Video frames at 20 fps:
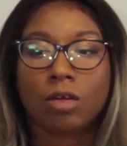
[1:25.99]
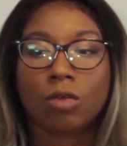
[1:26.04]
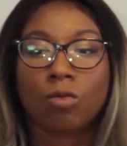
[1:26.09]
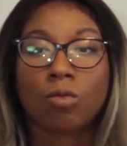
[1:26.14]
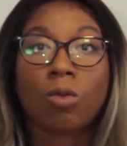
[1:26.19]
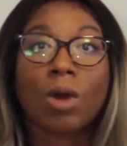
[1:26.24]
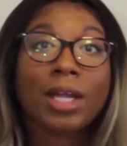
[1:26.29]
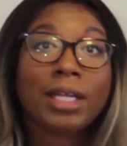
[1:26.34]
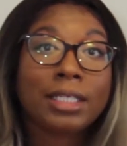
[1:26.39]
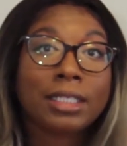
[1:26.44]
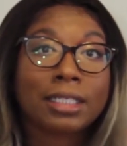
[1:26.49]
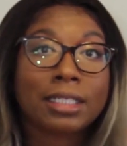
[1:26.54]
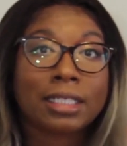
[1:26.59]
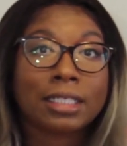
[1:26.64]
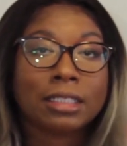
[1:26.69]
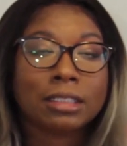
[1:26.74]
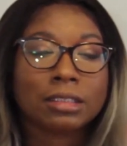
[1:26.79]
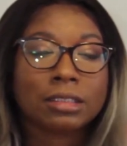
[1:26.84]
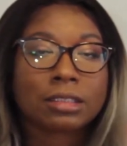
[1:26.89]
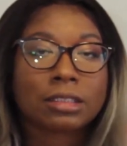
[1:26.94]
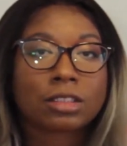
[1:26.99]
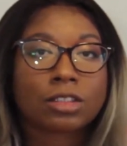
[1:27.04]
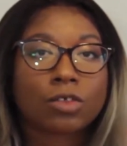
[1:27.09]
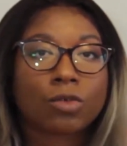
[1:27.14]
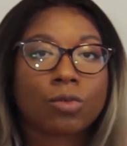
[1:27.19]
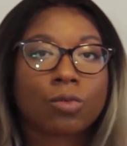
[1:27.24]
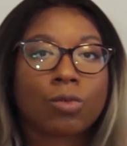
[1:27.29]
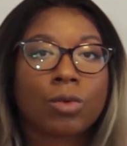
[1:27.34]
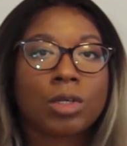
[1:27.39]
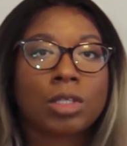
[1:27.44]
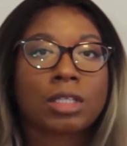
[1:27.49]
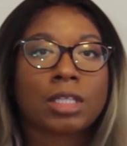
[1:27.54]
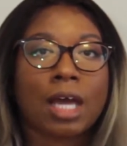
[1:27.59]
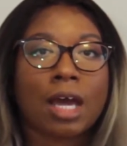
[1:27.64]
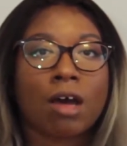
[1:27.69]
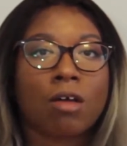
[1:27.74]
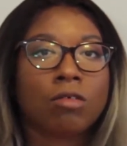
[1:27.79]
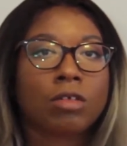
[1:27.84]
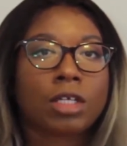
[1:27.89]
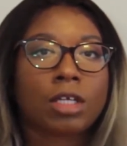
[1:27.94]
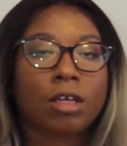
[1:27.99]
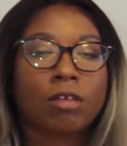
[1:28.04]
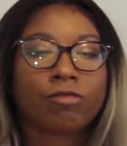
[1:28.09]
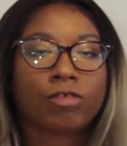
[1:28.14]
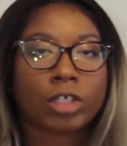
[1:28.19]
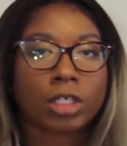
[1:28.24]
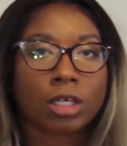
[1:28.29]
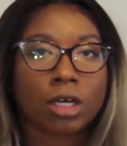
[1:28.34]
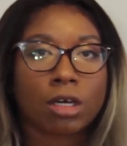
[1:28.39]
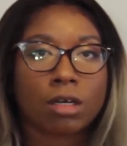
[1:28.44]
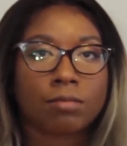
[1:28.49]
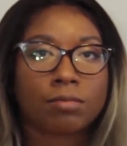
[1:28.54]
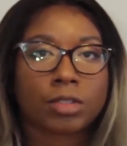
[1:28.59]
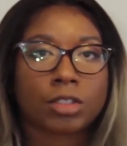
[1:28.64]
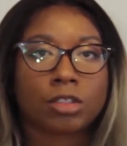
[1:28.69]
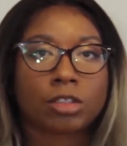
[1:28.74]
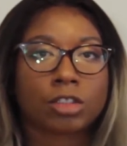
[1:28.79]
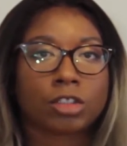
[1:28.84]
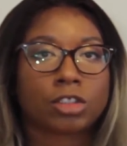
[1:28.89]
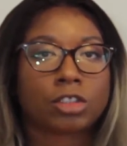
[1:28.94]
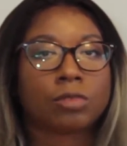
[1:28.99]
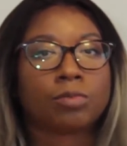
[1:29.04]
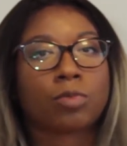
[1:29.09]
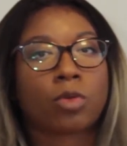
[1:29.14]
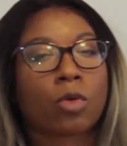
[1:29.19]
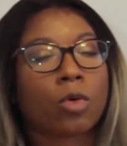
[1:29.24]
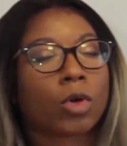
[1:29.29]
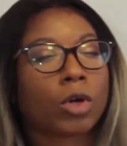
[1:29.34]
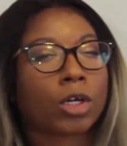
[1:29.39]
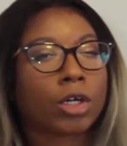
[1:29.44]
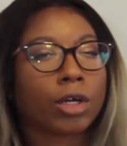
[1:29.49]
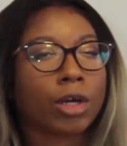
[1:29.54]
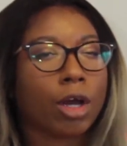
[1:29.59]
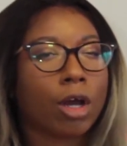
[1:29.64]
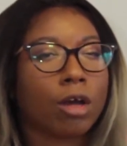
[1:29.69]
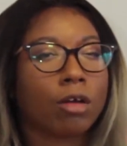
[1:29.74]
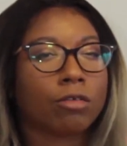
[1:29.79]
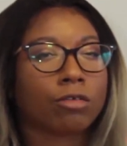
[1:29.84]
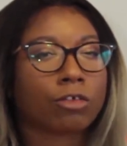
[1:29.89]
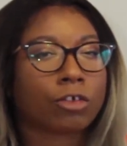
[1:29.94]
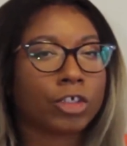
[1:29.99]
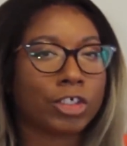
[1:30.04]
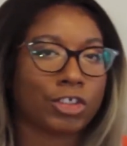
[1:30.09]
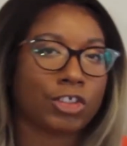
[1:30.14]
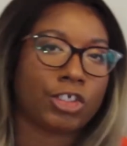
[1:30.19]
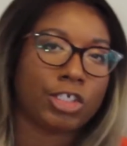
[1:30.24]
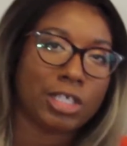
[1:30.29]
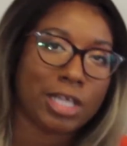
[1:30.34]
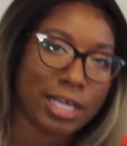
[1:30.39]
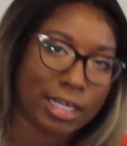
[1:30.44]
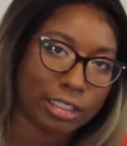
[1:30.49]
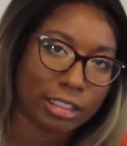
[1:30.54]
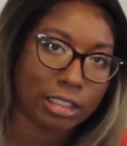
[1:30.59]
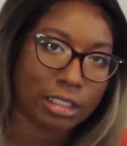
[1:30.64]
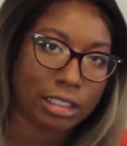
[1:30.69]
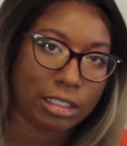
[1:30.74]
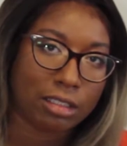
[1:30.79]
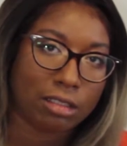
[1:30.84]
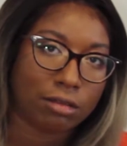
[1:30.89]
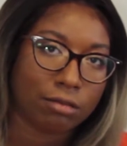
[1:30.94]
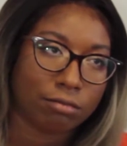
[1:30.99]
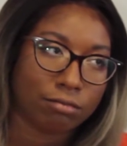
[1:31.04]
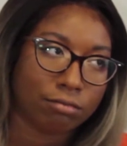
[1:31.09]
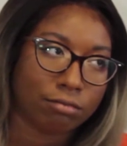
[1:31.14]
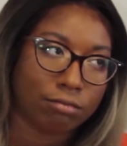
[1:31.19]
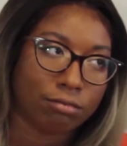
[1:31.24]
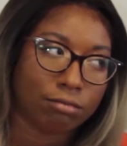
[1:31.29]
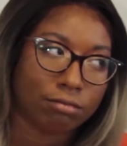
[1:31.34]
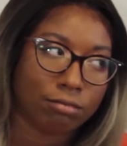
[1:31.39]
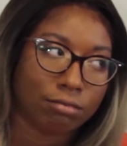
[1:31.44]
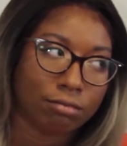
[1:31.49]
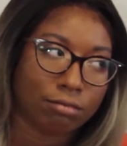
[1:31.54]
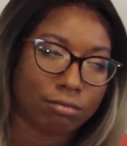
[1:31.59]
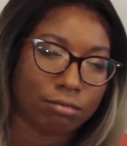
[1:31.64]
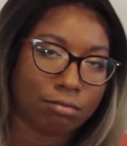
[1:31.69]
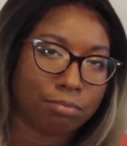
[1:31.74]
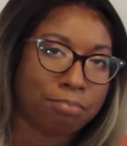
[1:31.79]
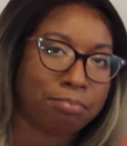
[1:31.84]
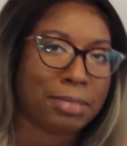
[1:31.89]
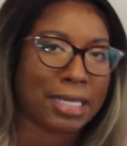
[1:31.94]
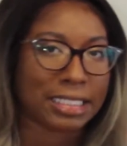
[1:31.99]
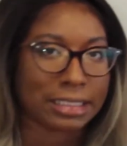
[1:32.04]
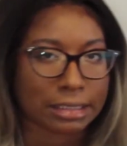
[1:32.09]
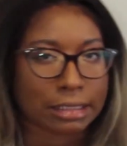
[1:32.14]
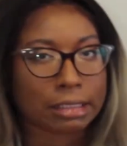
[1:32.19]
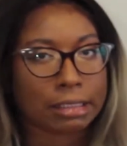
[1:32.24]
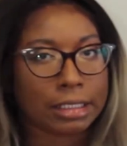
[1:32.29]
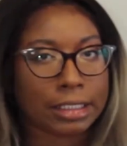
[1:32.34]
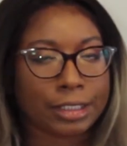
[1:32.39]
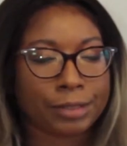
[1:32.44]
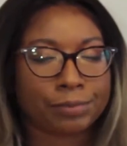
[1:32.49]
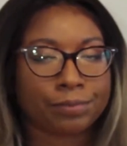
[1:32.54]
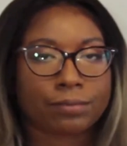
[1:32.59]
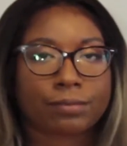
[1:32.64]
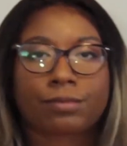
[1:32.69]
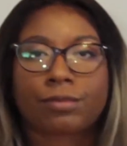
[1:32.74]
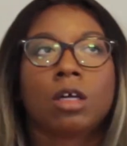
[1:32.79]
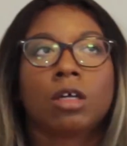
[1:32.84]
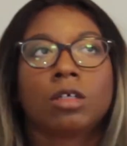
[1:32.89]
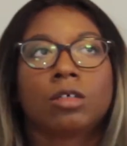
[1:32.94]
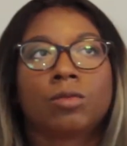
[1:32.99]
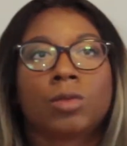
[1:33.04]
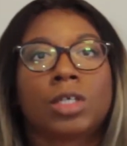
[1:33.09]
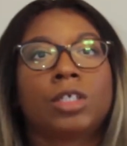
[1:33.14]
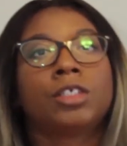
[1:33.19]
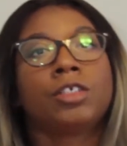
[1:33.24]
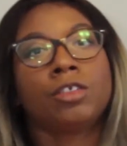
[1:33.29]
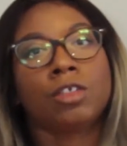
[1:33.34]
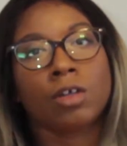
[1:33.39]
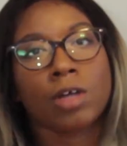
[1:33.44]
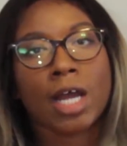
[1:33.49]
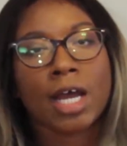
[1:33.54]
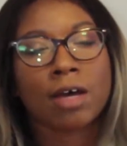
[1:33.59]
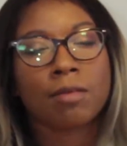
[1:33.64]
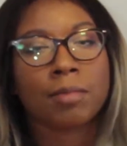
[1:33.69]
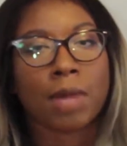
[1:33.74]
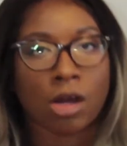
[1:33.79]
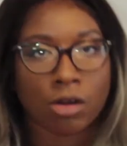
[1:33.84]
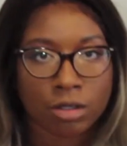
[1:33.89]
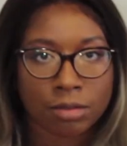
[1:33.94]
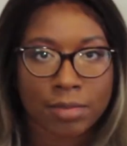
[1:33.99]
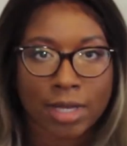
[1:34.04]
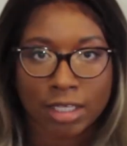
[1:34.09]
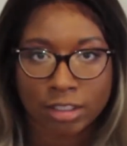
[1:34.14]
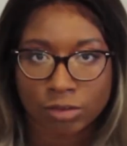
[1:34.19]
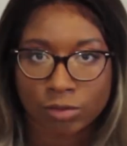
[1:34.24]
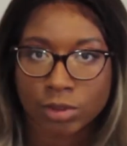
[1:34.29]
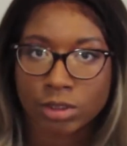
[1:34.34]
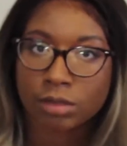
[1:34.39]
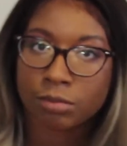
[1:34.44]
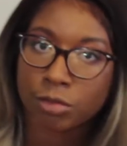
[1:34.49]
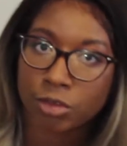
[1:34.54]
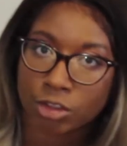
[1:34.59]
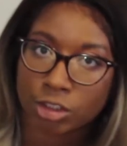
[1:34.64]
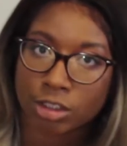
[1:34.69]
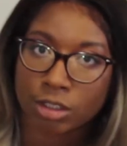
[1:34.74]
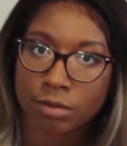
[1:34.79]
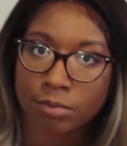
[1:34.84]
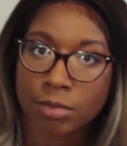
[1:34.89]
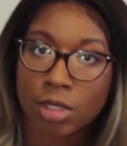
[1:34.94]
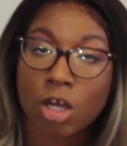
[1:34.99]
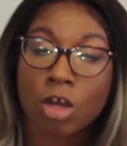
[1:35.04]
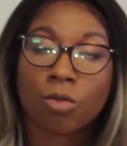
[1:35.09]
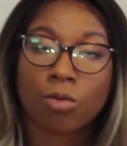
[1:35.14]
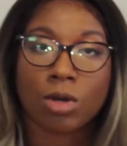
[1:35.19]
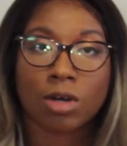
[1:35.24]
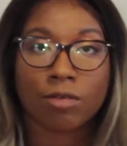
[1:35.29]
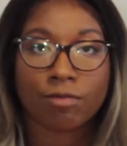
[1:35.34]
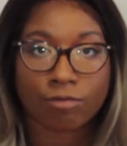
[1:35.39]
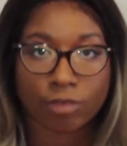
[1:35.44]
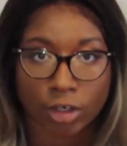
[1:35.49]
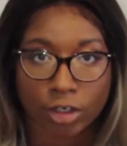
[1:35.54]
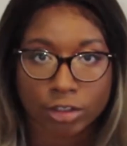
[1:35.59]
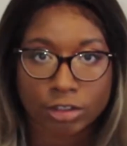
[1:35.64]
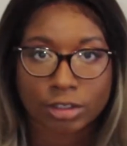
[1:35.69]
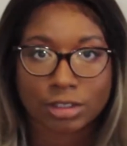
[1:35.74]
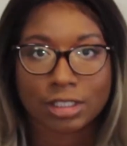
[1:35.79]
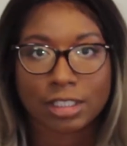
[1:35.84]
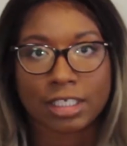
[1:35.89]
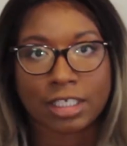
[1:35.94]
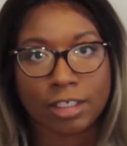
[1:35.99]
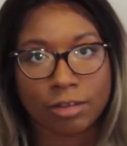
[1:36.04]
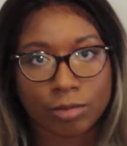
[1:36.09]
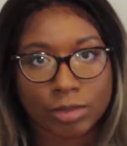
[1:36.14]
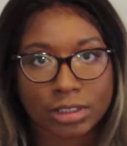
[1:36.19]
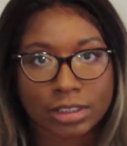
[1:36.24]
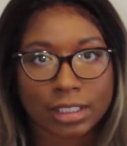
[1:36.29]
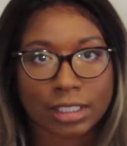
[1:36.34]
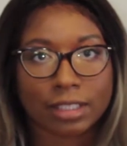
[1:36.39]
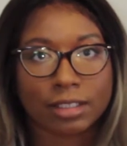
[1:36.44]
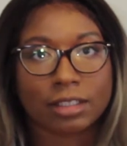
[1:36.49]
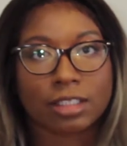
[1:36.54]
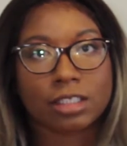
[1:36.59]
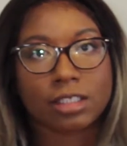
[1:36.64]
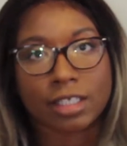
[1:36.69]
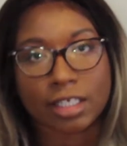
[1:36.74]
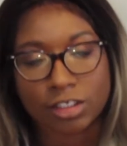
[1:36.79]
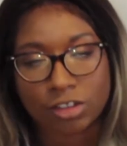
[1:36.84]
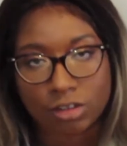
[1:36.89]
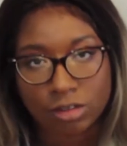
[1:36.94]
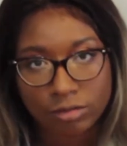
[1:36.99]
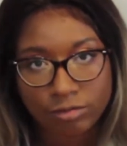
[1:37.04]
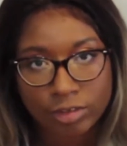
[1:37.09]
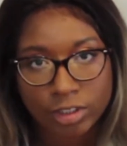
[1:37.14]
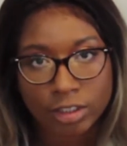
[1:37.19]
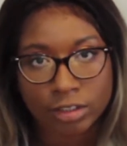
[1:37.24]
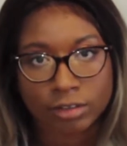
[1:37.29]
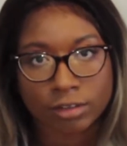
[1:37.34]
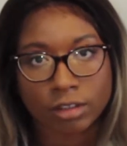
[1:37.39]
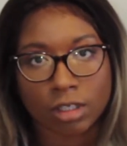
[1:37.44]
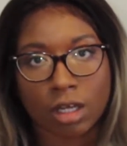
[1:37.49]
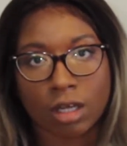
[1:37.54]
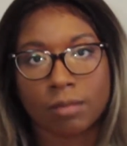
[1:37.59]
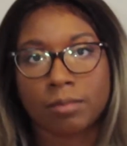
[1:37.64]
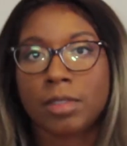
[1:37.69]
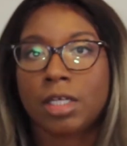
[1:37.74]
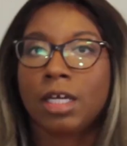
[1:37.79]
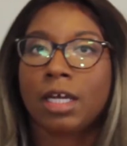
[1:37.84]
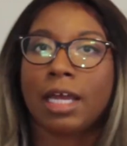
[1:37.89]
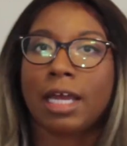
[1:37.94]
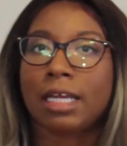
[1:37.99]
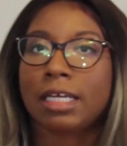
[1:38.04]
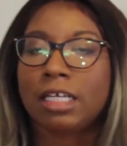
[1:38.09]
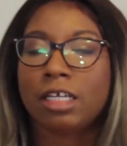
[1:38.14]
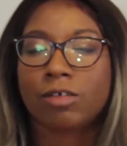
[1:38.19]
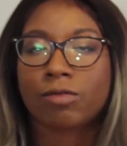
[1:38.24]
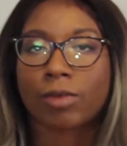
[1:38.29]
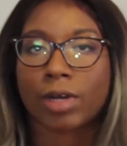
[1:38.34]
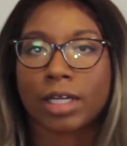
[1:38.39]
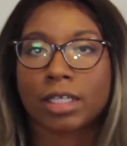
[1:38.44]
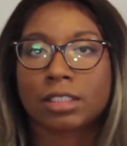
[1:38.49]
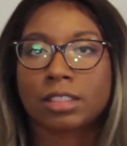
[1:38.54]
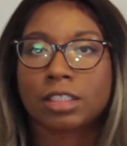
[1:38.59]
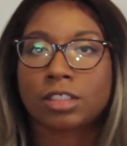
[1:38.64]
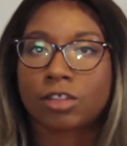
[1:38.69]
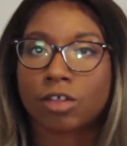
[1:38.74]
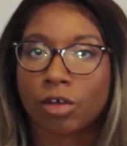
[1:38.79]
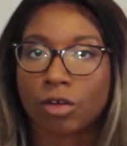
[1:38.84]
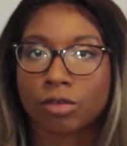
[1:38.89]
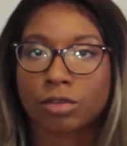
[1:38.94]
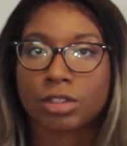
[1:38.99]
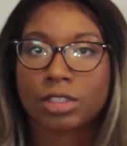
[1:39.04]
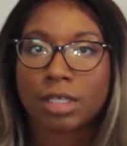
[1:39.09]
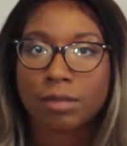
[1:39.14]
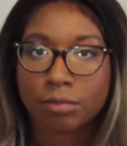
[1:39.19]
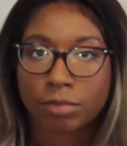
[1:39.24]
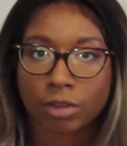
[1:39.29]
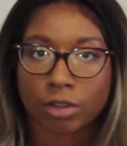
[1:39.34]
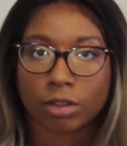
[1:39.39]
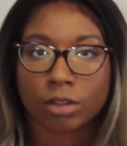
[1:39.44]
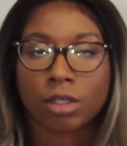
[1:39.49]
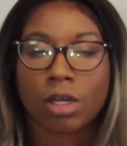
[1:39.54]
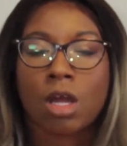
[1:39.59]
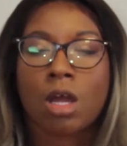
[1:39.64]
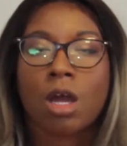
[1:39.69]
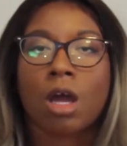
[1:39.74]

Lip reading: whiteness without giving up the support of Christianity, basically. Well, you know how Malcolm X was a Muslim? Well, first, he was in the Nation of Islam and he ran his own temple.